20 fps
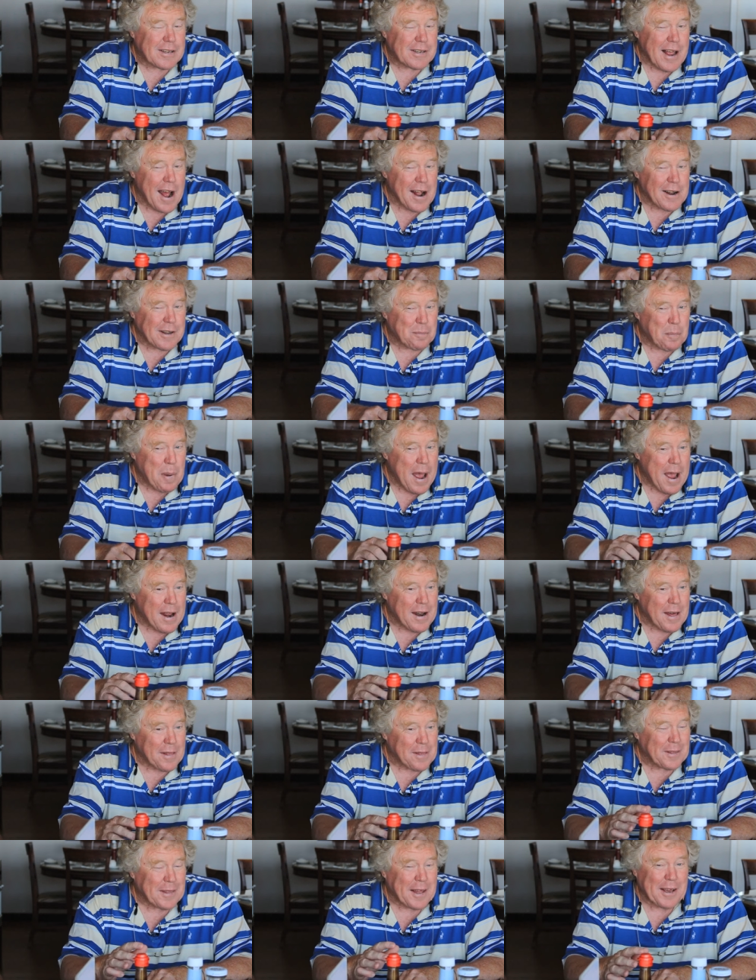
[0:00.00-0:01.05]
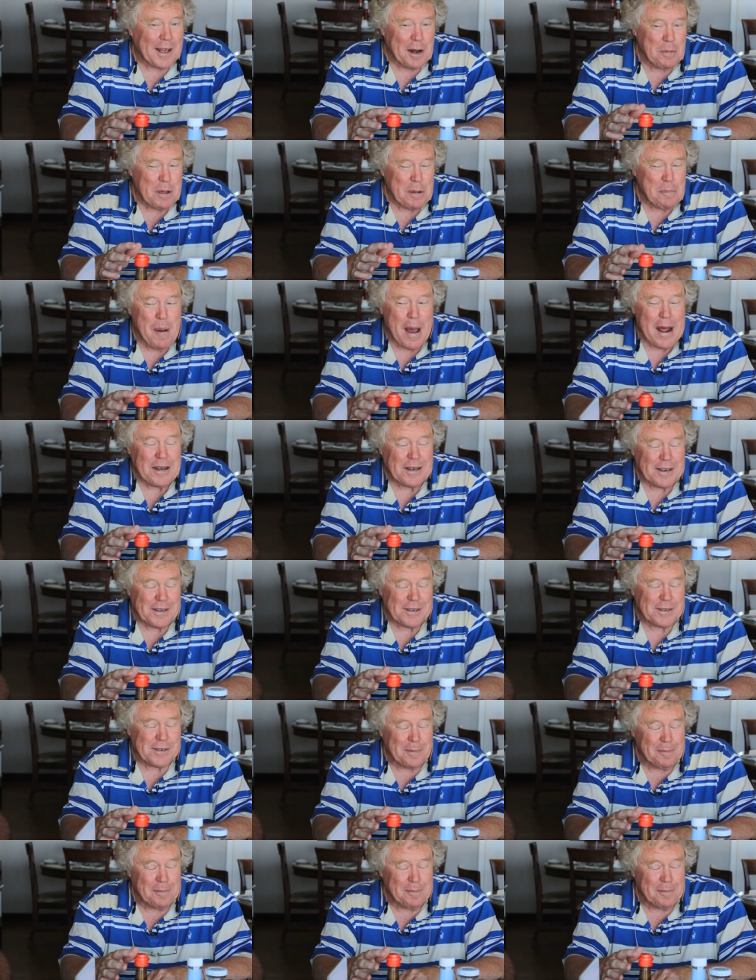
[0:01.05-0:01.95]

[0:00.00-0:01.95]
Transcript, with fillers: sounds bad. I think they're going to be punters.